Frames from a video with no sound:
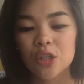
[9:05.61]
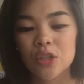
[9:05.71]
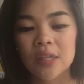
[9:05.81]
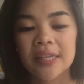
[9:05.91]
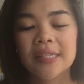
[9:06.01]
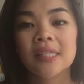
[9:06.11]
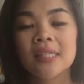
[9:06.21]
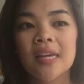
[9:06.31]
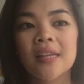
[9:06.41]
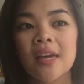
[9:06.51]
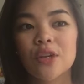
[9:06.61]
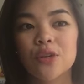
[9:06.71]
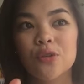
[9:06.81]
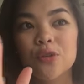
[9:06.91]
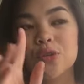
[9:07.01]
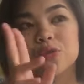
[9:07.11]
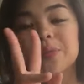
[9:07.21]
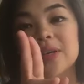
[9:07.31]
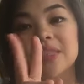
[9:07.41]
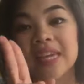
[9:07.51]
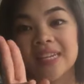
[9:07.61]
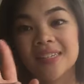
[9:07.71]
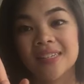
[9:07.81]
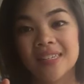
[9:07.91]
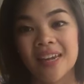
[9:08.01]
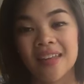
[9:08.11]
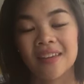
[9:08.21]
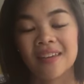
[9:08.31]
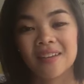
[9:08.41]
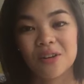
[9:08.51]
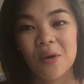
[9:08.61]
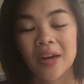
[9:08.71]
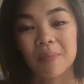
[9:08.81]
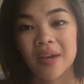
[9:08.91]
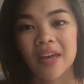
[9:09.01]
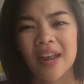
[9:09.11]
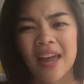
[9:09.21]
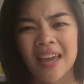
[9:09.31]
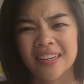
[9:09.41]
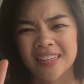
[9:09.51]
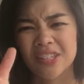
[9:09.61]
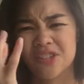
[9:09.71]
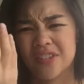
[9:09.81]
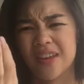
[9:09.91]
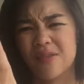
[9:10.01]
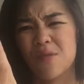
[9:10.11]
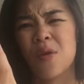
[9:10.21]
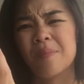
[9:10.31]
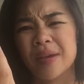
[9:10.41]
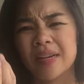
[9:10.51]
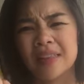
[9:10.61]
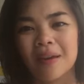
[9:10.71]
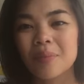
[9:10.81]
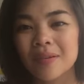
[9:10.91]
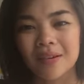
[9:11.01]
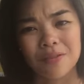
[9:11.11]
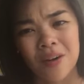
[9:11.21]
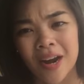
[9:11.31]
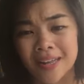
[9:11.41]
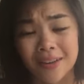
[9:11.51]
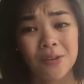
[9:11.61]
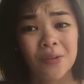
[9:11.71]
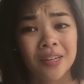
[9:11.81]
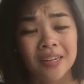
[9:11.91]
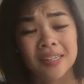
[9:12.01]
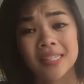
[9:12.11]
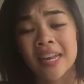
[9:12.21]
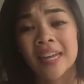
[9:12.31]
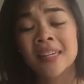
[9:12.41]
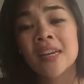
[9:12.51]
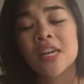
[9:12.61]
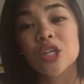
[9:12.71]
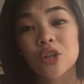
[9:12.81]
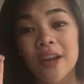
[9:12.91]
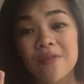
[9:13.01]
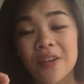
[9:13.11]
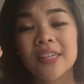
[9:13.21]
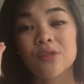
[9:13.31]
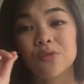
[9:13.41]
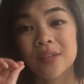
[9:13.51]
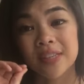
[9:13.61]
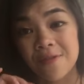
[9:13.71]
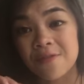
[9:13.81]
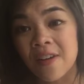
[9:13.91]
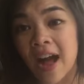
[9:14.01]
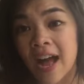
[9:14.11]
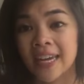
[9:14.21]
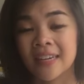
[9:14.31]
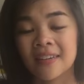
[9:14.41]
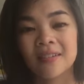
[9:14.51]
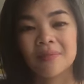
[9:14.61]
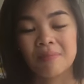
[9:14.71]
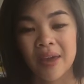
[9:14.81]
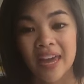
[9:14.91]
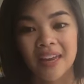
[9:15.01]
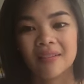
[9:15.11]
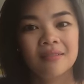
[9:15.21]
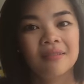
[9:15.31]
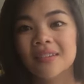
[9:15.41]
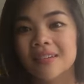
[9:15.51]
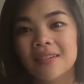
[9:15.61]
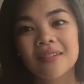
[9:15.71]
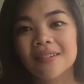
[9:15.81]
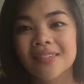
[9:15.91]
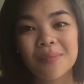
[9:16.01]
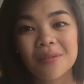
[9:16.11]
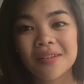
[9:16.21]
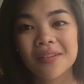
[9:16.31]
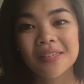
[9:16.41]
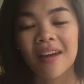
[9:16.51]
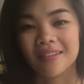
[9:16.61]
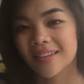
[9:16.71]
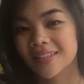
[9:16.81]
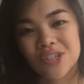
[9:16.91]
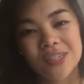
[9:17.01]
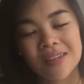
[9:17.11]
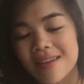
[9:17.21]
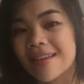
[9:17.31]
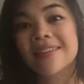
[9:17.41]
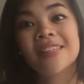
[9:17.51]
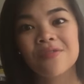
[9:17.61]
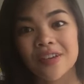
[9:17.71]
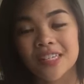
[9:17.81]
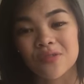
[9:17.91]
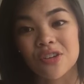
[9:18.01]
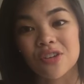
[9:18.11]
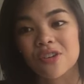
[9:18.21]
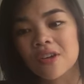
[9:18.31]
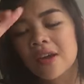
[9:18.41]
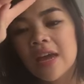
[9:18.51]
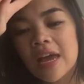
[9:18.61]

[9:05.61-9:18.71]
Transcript: So let's just say that you group your letters together quite a bit and it's just like one big clump of writing that no one can understand. Try to find a really fine pen. Simple as that. That's just an easy fix for you.